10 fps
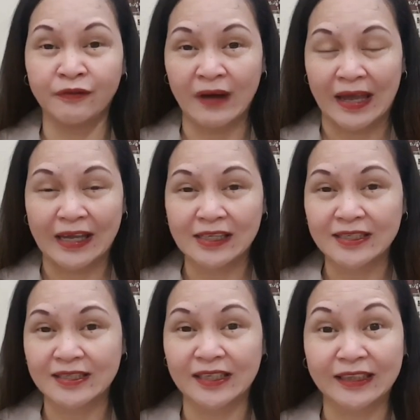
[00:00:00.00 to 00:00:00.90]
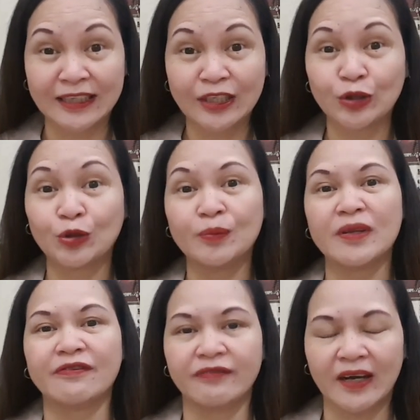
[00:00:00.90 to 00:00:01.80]
files that need to
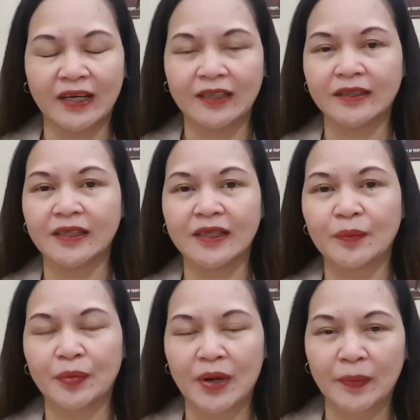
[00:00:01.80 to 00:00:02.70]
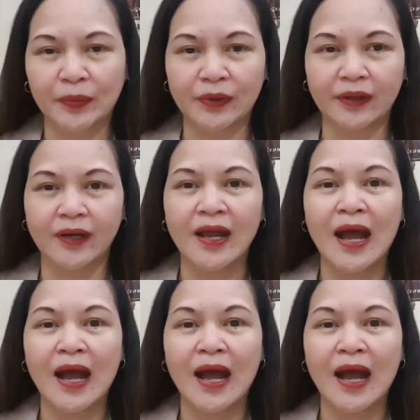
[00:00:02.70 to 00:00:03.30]
be filed in the proper